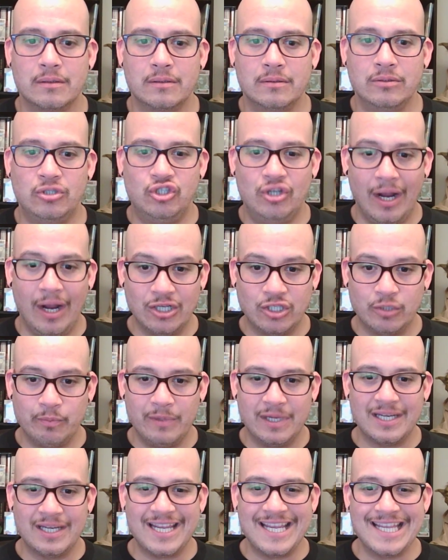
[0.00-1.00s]

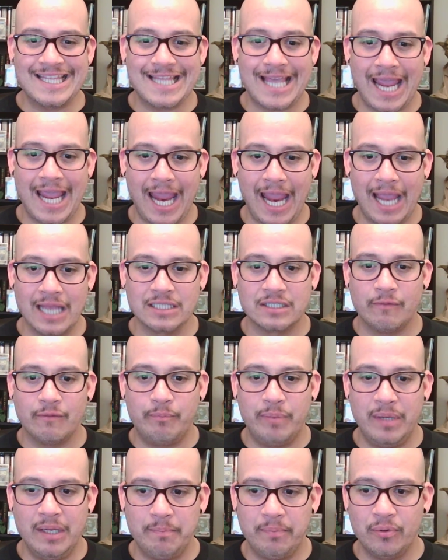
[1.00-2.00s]
judgment in the hands of
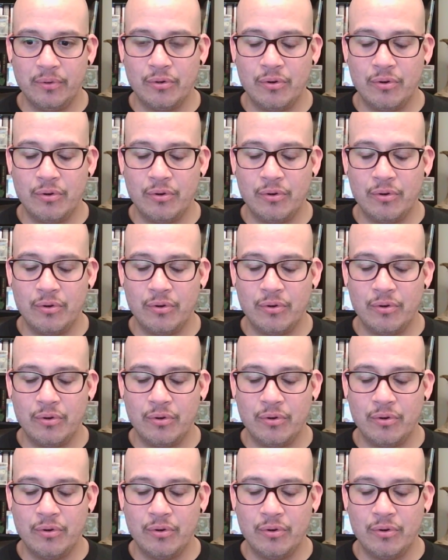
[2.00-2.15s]
people